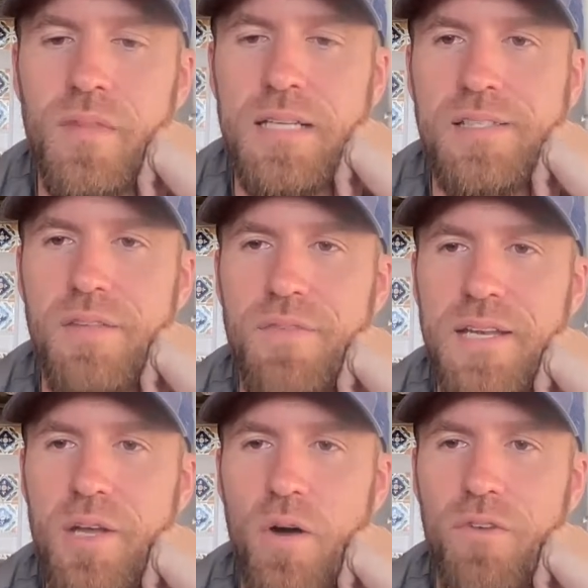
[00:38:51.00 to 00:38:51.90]
it's the
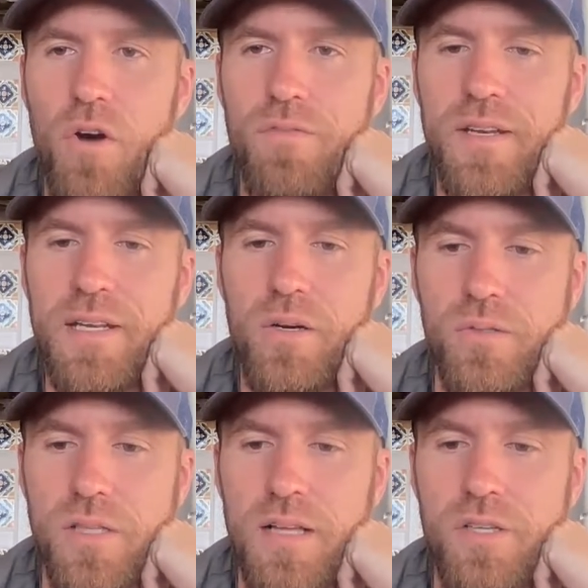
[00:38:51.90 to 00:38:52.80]
video of all
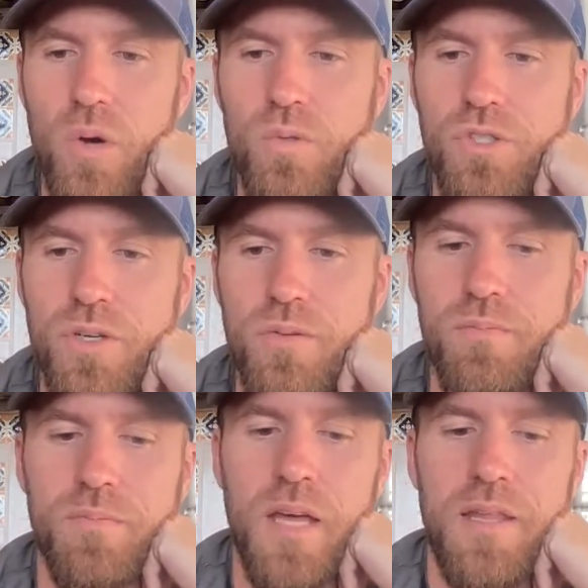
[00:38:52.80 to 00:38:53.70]
videos. I told
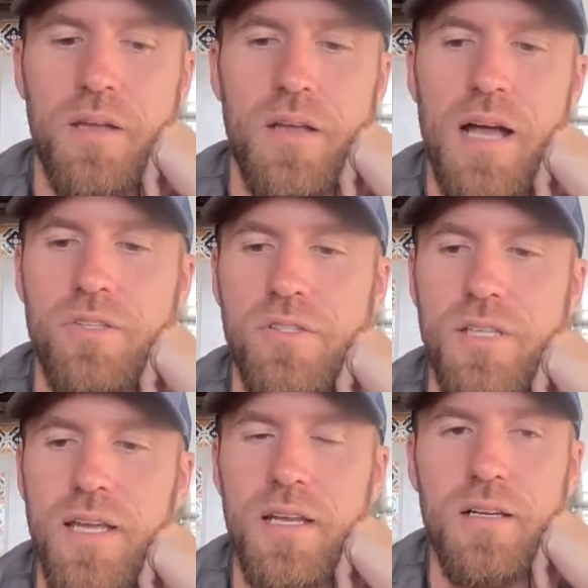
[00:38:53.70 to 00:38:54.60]
you that the
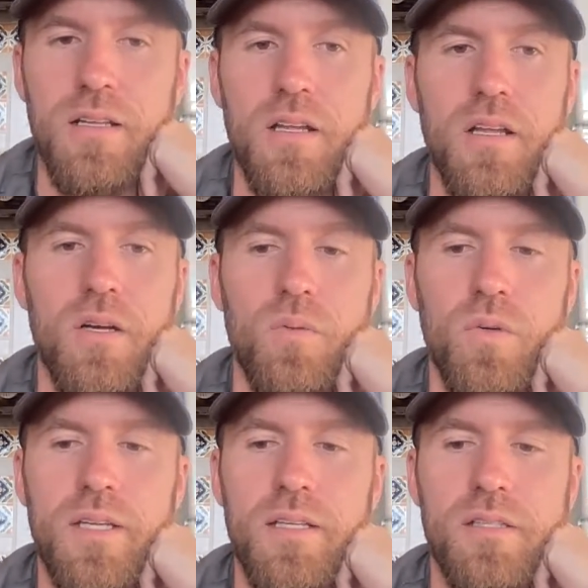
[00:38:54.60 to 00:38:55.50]
Argentina
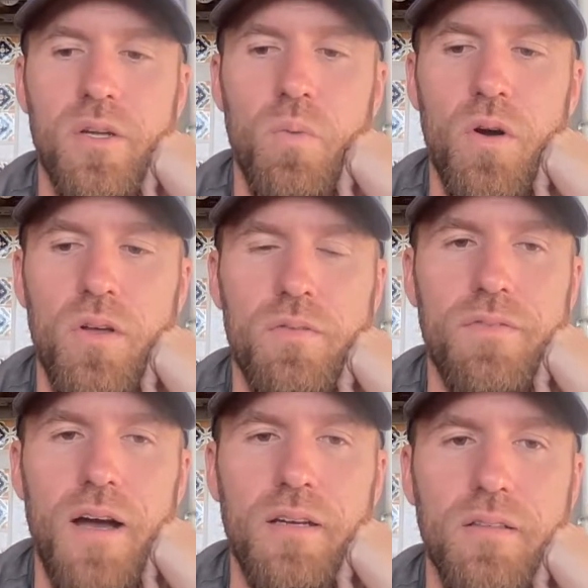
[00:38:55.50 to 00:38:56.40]
would get to the World Cup
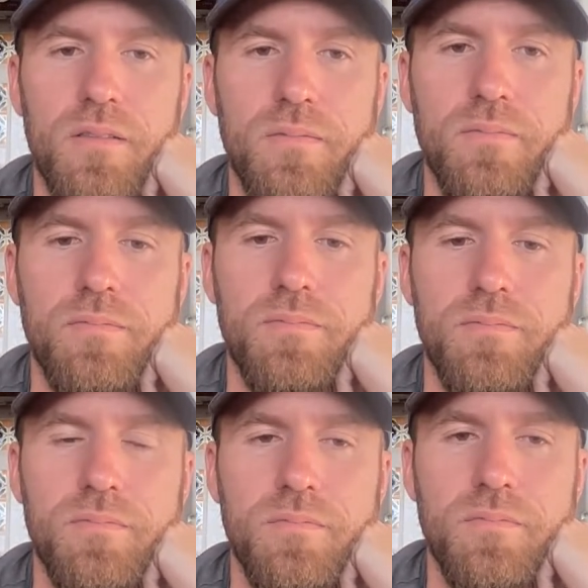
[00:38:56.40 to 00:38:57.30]
final.
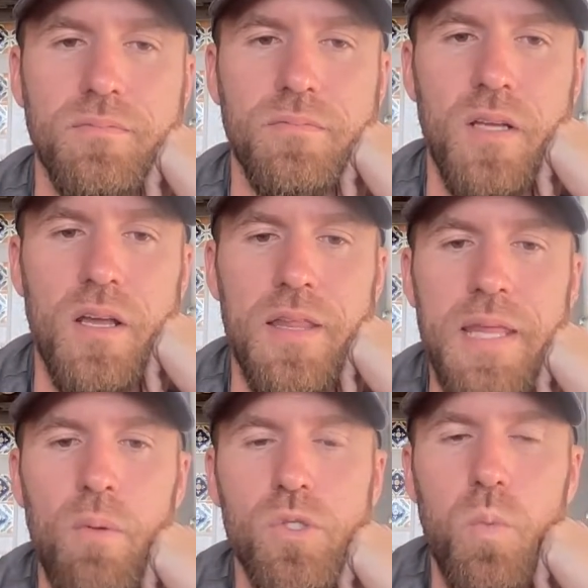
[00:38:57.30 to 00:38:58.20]

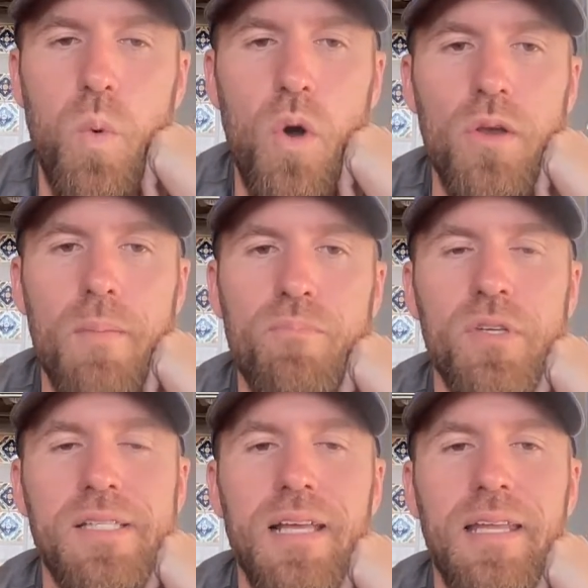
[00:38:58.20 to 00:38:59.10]
There was one
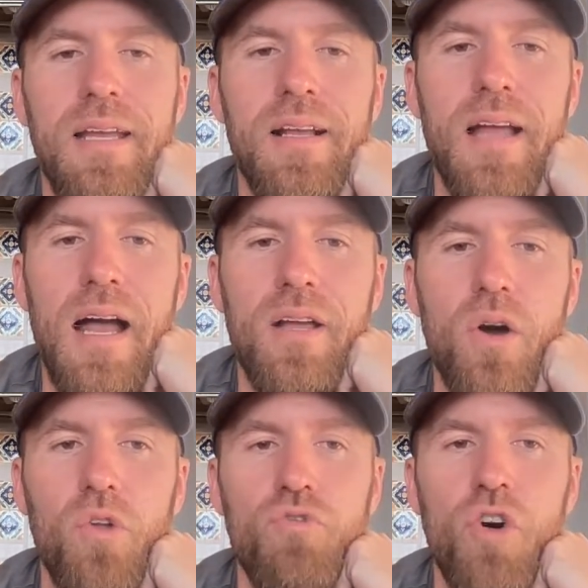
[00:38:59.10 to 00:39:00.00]
Brazilian guy
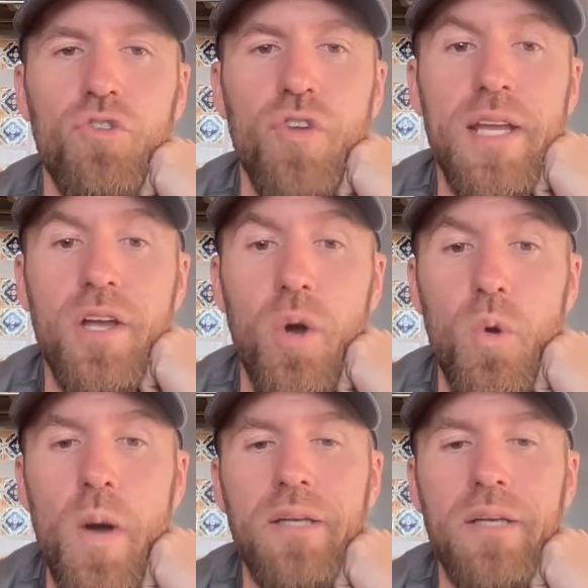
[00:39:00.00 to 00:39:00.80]
called Rodrigo who